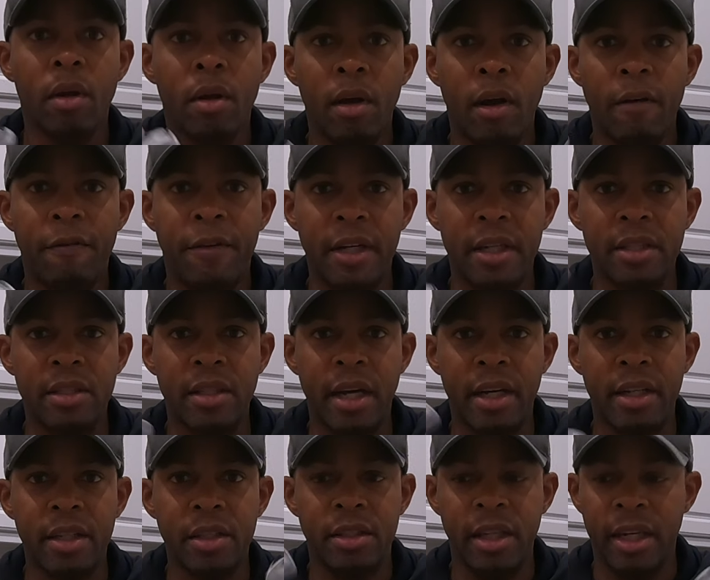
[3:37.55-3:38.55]
feel like it's got
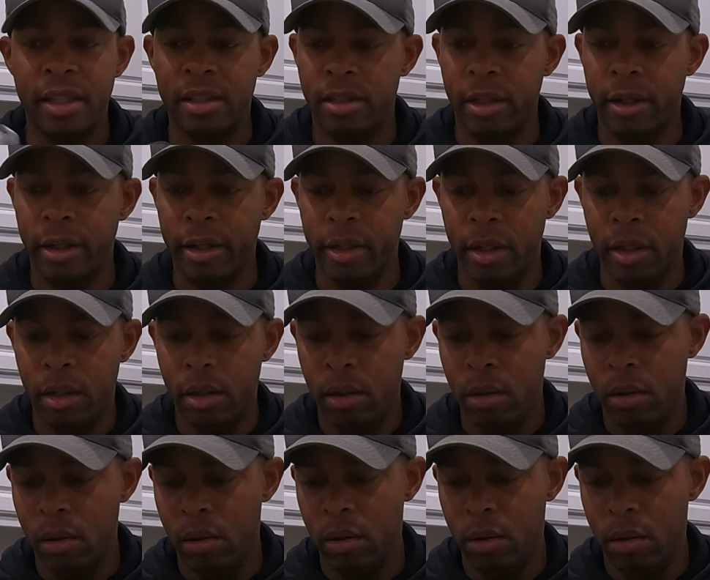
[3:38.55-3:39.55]
good dexterity,
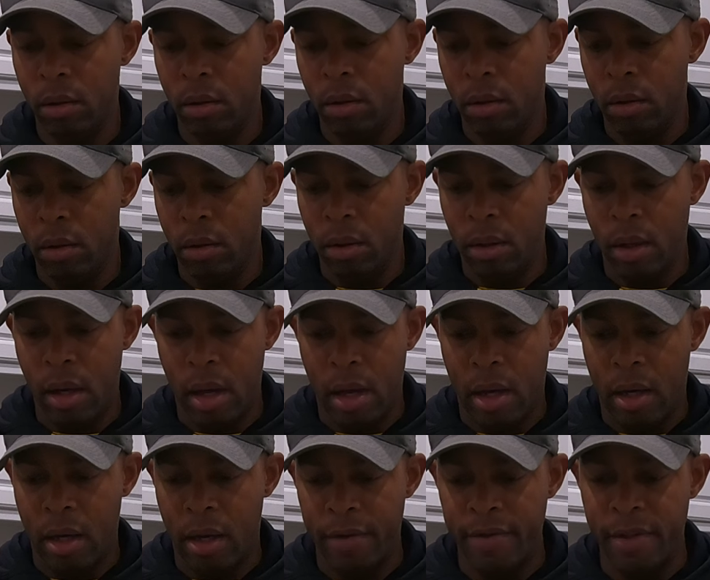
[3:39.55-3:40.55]

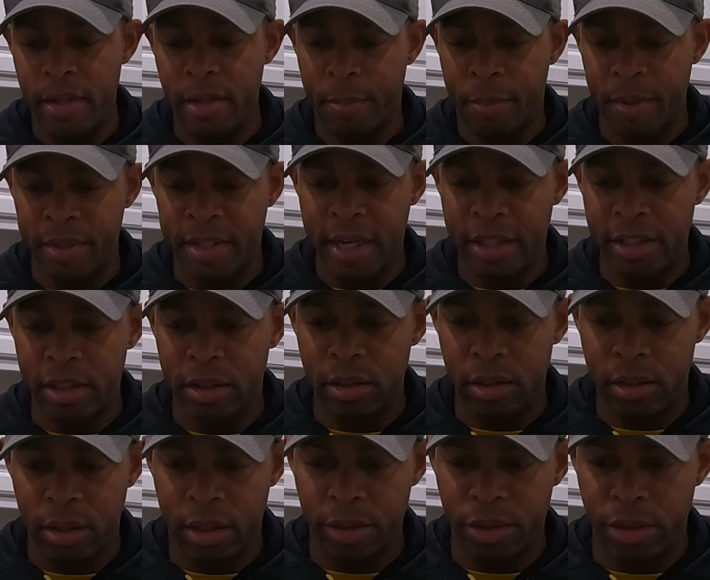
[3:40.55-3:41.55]
and then the protection
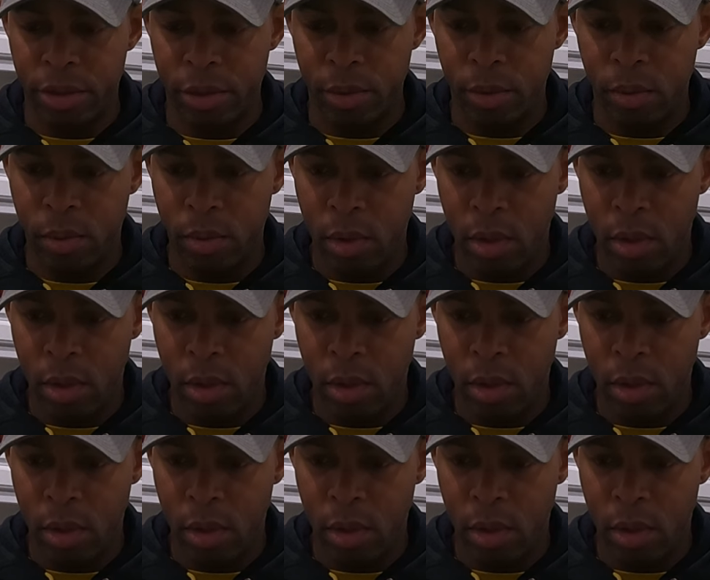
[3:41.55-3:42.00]
is there too.